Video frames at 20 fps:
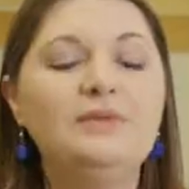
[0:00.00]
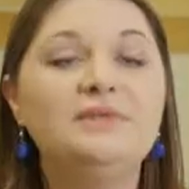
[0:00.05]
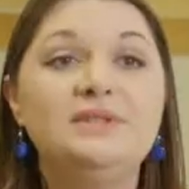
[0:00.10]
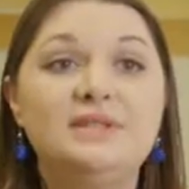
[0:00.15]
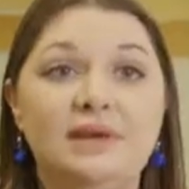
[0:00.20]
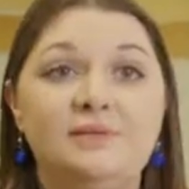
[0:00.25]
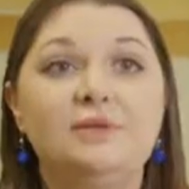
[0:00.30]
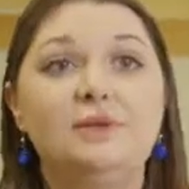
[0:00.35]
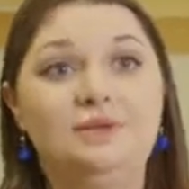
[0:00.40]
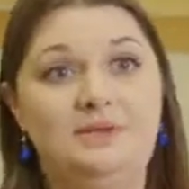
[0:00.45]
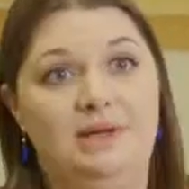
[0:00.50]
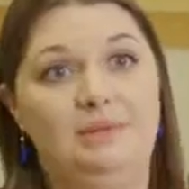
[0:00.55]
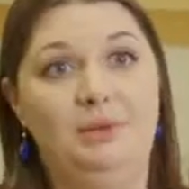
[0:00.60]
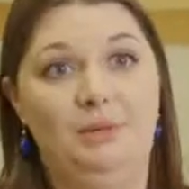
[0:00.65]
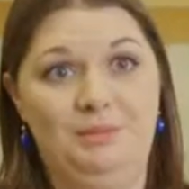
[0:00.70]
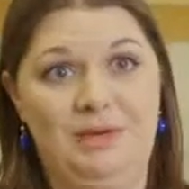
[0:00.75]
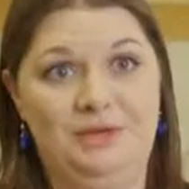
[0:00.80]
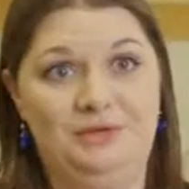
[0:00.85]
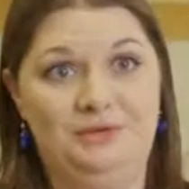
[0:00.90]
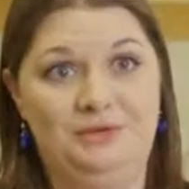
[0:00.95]
have several
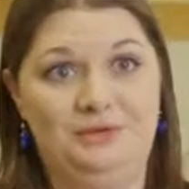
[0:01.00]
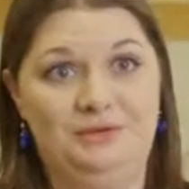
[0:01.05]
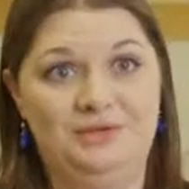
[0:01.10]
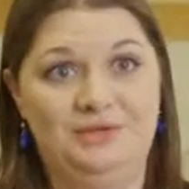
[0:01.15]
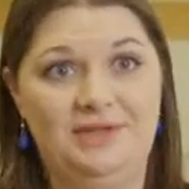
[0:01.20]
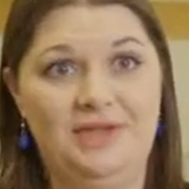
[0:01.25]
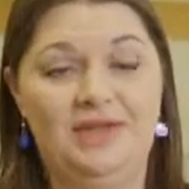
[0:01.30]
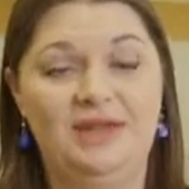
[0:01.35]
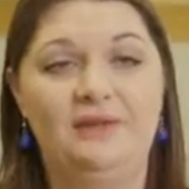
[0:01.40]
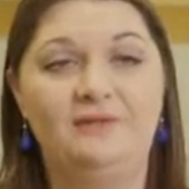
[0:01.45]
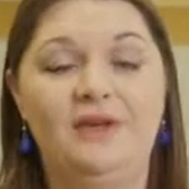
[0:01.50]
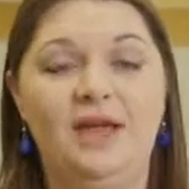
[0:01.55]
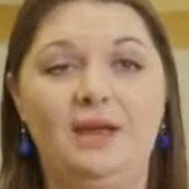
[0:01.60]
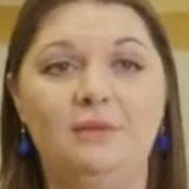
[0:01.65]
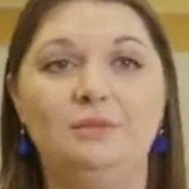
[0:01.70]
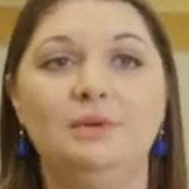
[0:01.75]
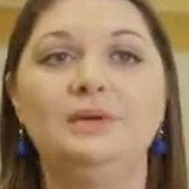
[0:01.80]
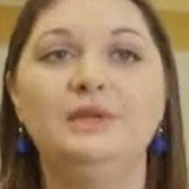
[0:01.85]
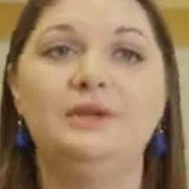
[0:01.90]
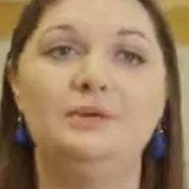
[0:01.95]
double majors that have
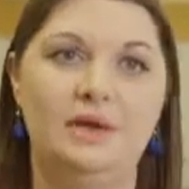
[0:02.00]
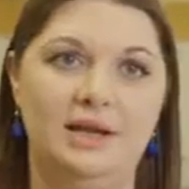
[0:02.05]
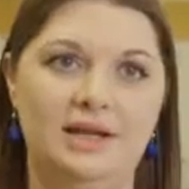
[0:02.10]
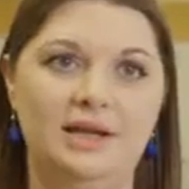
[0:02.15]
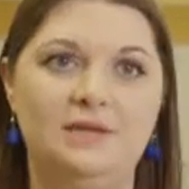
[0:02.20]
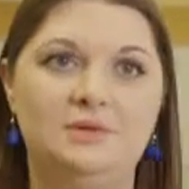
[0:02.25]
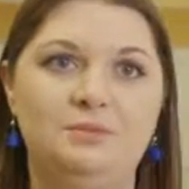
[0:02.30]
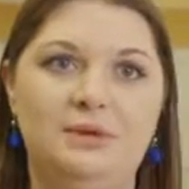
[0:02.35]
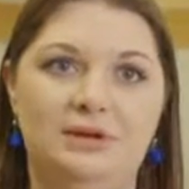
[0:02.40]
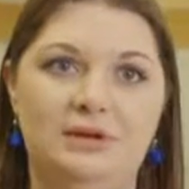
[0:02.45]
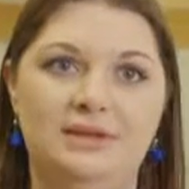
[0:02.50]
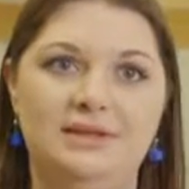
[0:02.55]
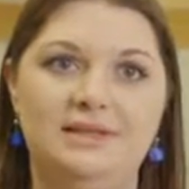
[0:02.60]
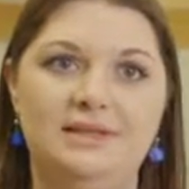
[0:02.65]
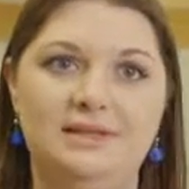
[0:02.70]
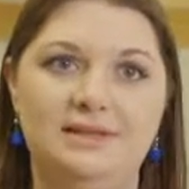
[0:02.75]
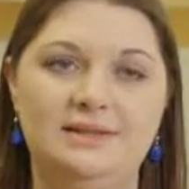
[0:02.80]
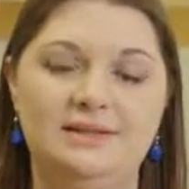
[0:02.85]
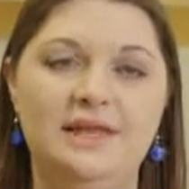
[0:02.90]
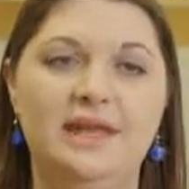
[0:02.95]
had really great
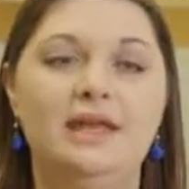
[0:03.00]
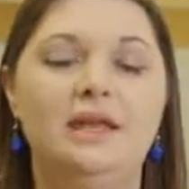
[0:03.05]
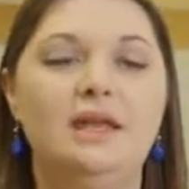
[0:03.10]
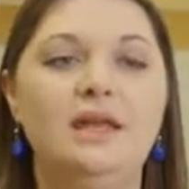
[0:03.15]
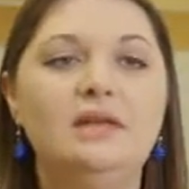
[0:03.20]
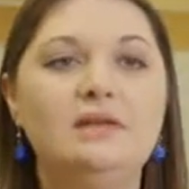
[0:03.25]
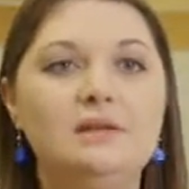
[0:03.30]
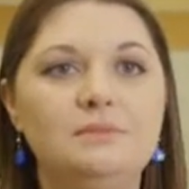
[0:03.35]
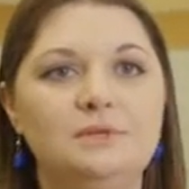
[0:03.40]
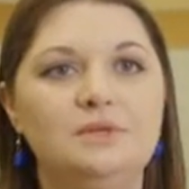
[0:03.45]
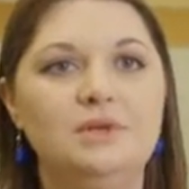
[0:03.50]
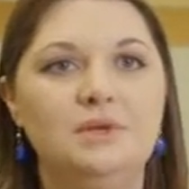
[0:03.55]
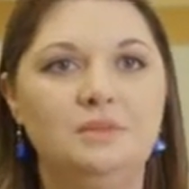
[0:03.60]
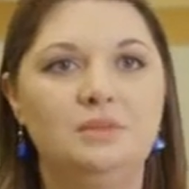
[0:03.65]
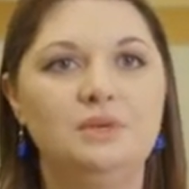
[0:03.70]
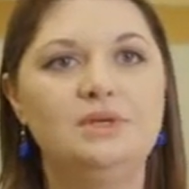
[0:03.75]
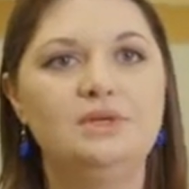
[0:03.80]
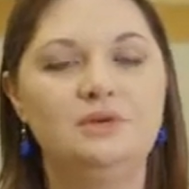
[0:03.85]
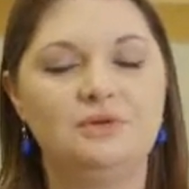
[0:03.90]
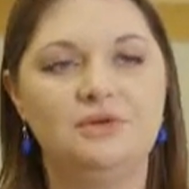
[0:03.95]
experiences. They end up doing
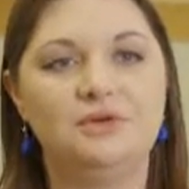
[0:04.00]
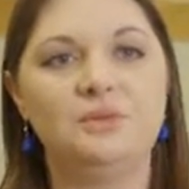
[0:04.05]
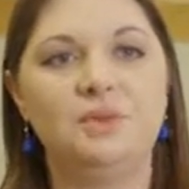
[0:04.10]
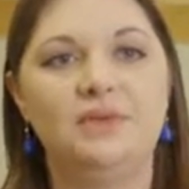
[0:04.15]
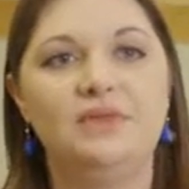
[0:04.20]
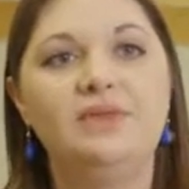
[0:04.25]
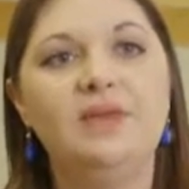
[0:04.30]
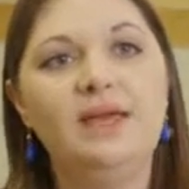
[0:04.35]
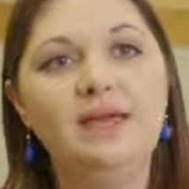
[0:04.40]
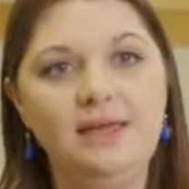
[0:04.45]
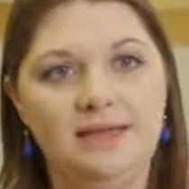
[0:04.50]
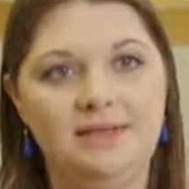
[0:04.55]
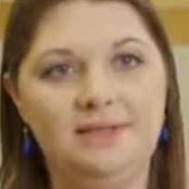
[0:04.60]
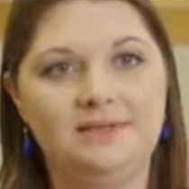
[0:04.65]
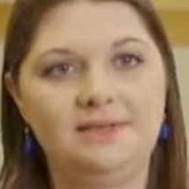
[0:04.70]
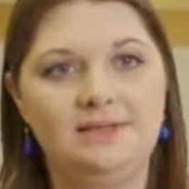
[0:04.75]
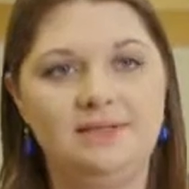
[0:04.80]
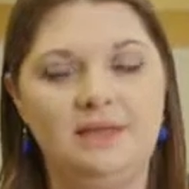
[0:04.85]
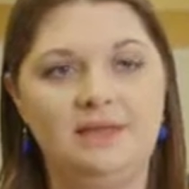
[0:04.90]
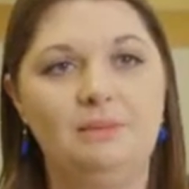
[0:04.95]
research with
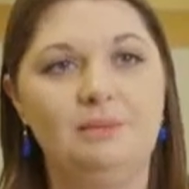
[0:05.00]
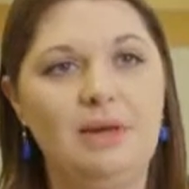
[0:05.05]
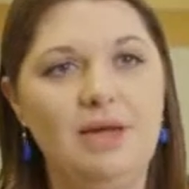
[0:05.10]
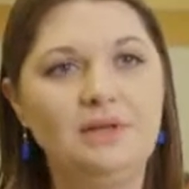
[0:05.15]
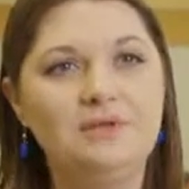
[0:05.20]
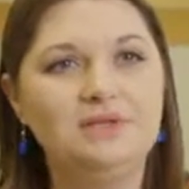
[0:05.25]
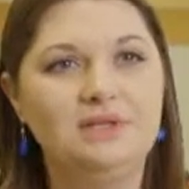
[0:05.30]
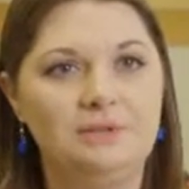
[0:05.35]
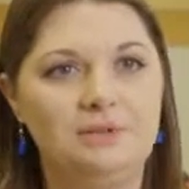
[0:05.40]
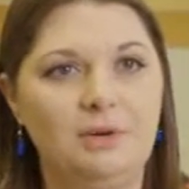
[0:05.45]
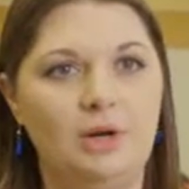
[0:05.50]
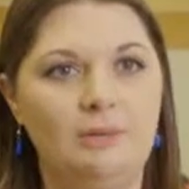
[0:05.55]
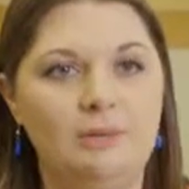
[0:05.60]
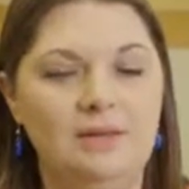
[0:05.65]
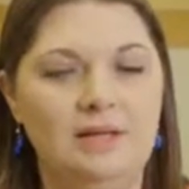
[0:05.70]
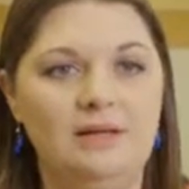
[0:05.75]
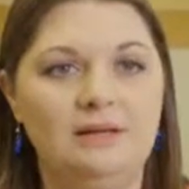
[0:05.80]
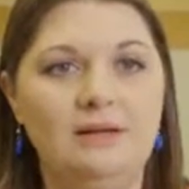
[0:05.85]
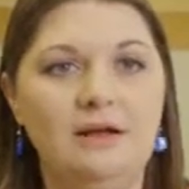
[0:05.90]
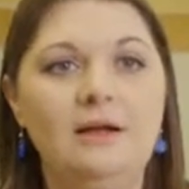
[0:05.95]
us in the biology
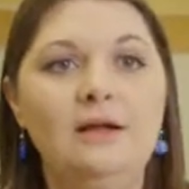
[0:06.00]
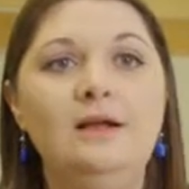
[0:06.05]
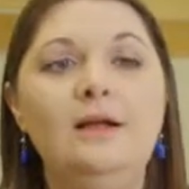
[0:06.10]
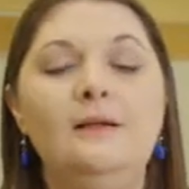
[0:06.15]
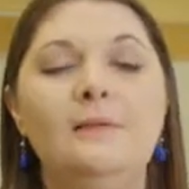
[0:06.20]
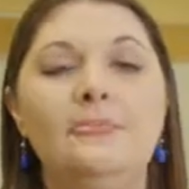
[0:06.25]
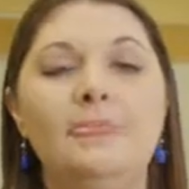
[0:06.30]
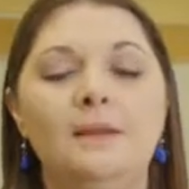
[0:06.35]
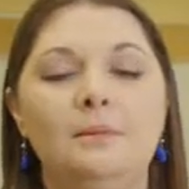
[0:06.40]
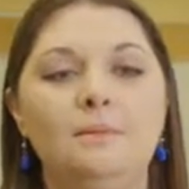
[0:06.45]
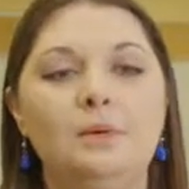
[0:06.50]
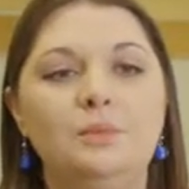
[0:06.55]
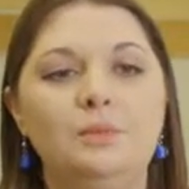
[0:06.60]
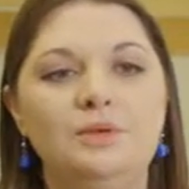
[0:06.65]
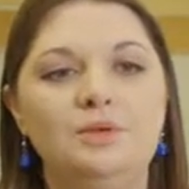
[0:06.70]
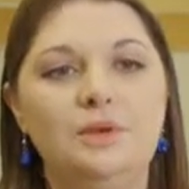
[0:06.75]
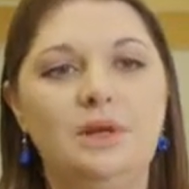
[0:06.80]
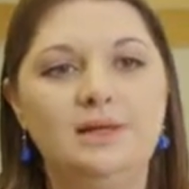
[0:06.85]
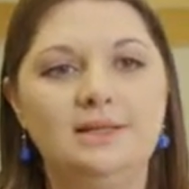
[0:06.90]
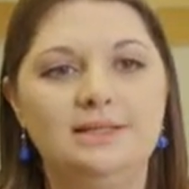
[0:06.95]
department, but
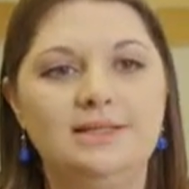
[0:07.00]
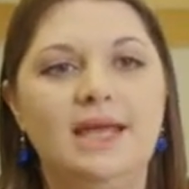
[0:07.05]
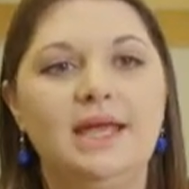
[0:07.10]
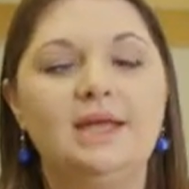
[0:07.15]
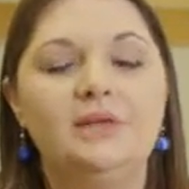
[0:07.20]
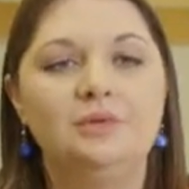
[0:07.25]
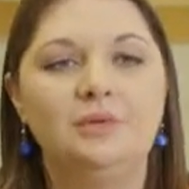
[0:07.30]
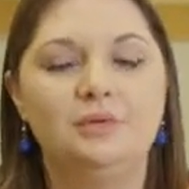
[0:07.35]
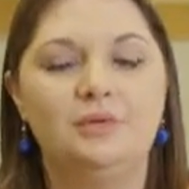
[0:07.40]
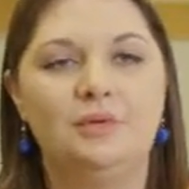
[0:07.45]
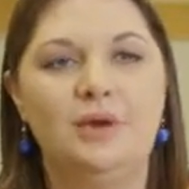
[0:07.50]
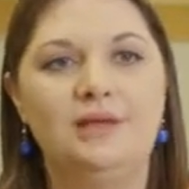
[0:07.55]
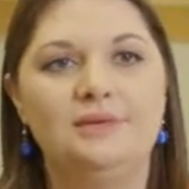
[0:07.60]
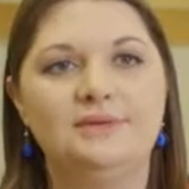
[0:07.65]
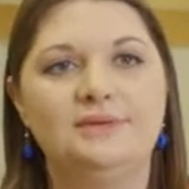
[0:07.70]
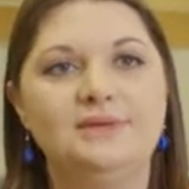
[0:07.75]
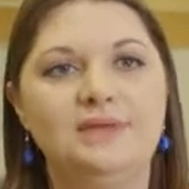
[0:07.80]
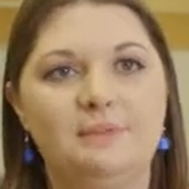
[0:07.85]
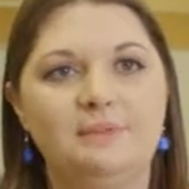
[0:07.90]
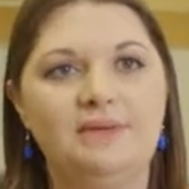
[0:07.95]
we try to tailor it around
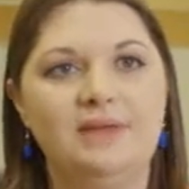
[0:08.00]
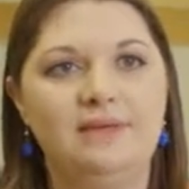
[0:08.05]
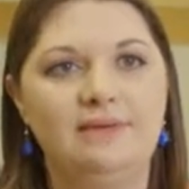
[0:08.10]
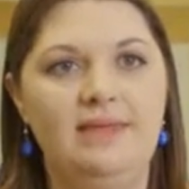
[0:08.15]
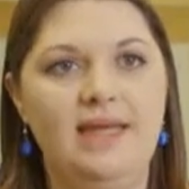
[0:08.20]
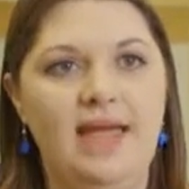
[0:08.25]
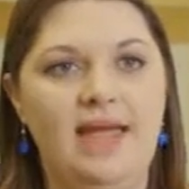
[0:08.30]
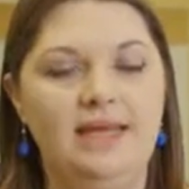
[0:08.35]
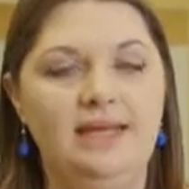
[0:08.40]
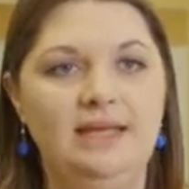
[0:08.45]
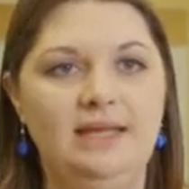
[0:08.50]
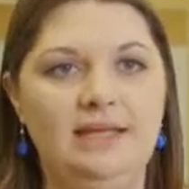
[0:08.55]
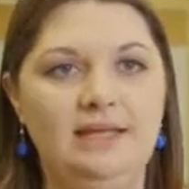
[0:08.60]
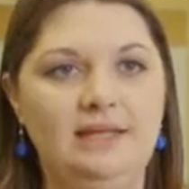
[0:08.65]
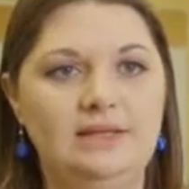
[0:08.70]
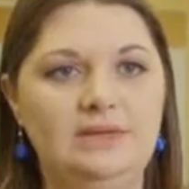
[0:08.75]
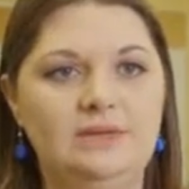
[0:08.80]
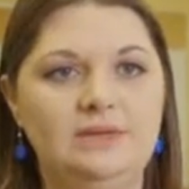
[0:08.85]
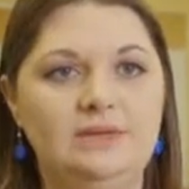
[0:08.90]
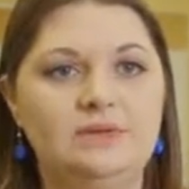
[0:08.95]
something that
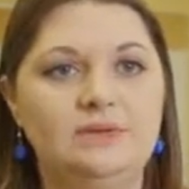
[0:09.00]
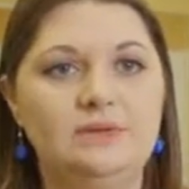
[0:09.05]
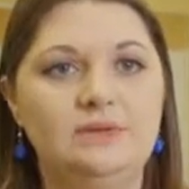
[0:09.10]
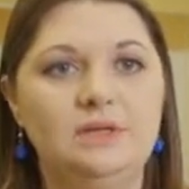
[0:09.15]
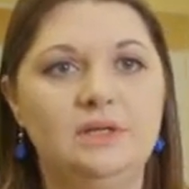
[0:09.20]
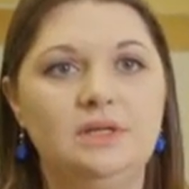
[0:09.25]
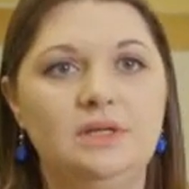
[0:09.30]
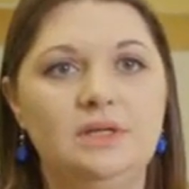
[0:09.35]
is